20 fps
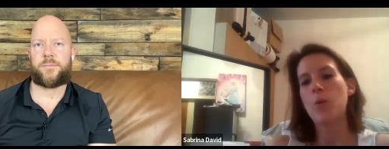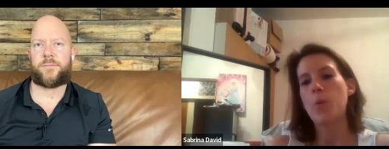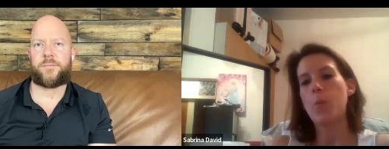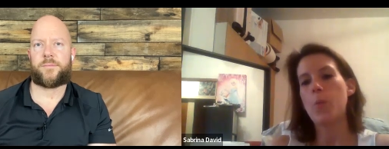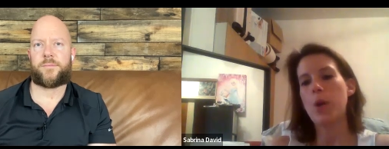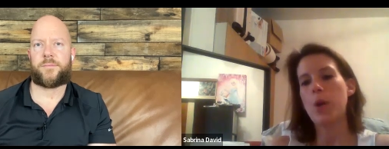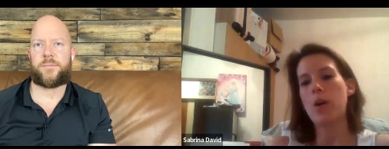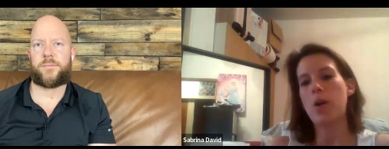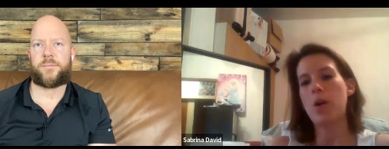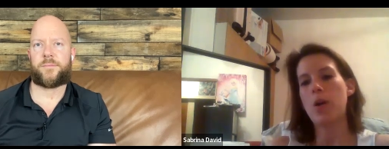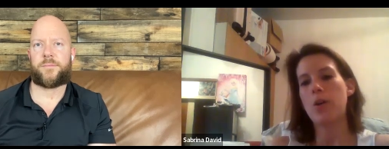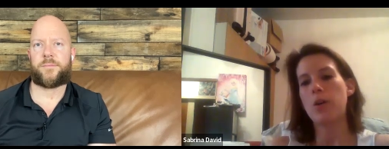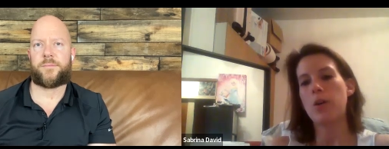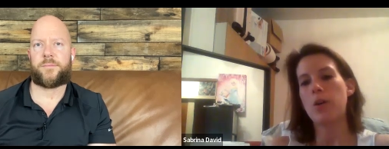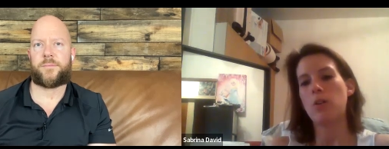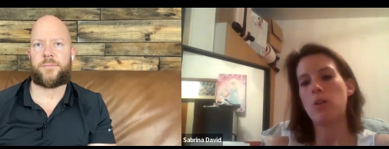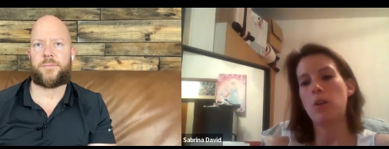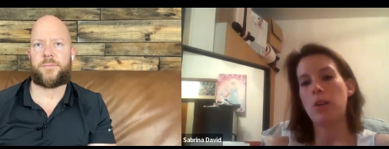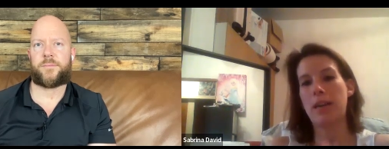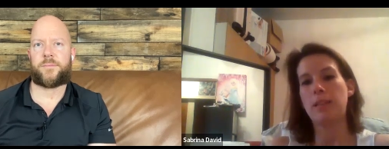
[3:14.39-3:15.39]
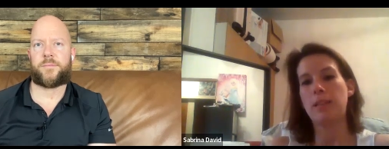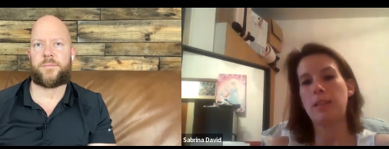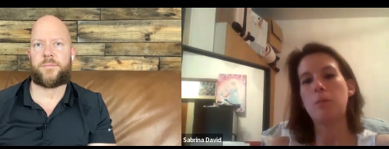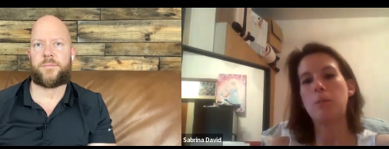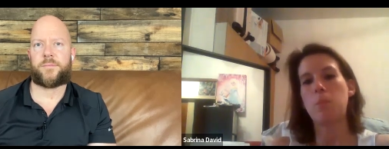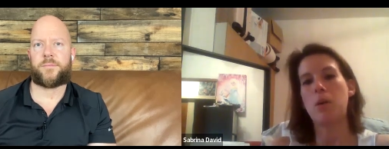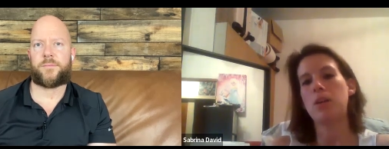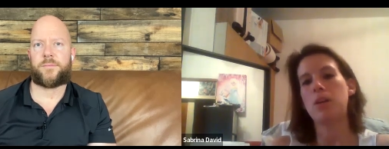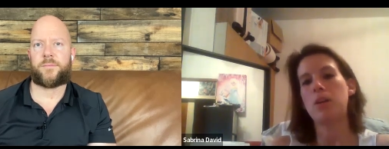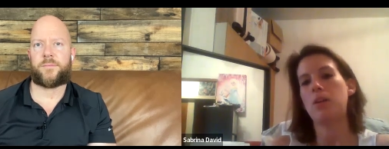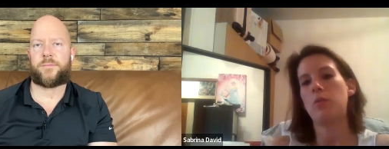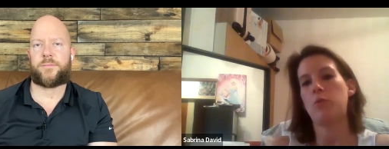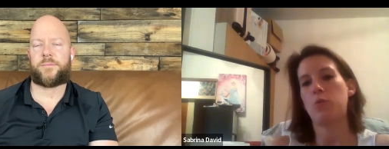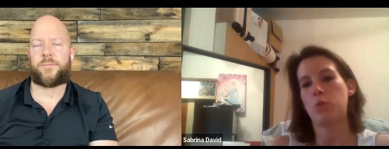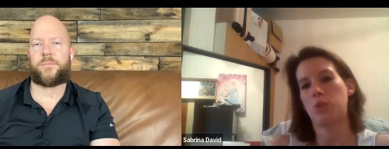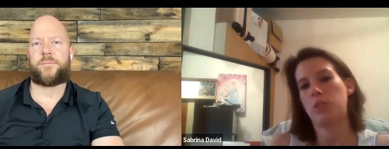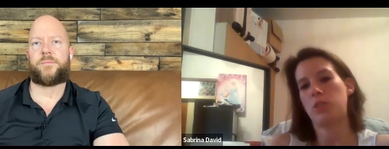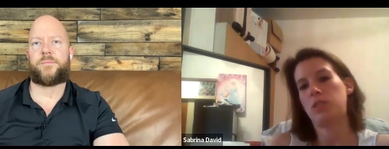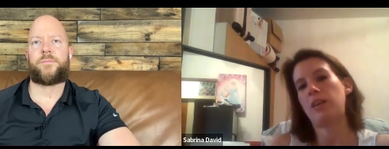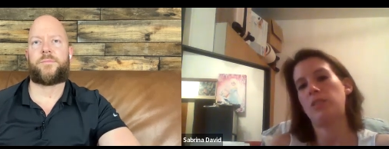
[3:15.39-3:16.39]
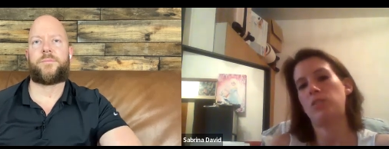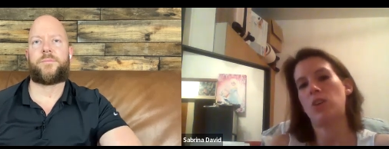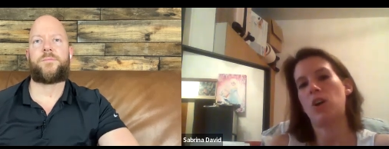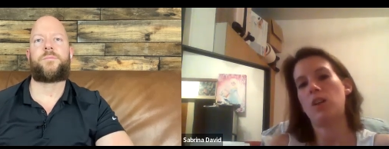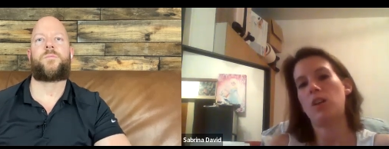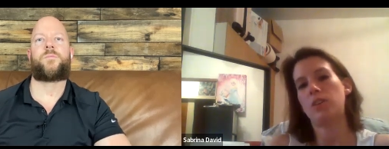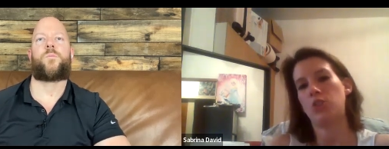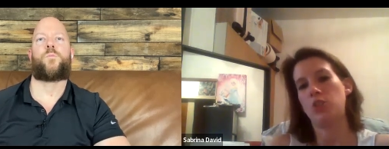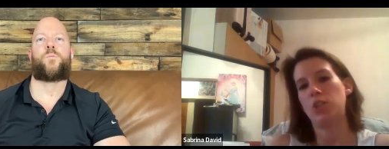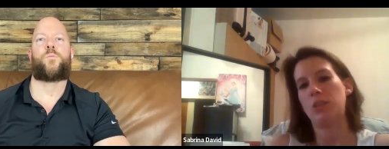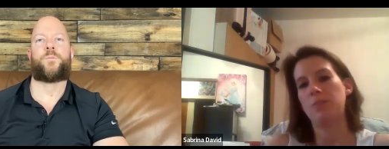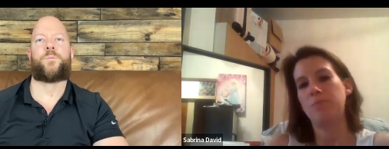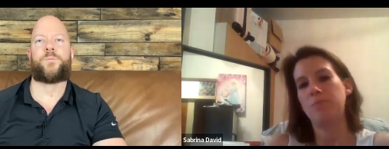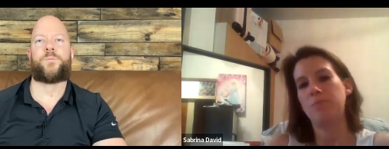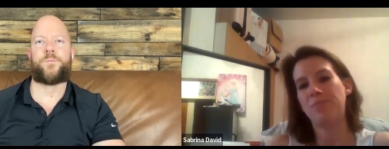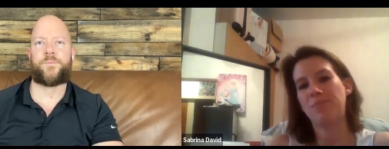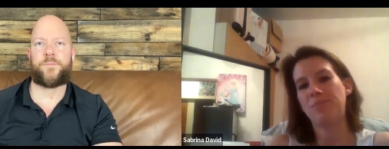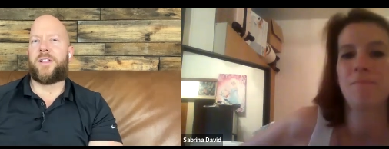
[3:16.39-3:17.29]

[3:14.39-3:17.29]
Speaker 1: we are collecting money for Scientology.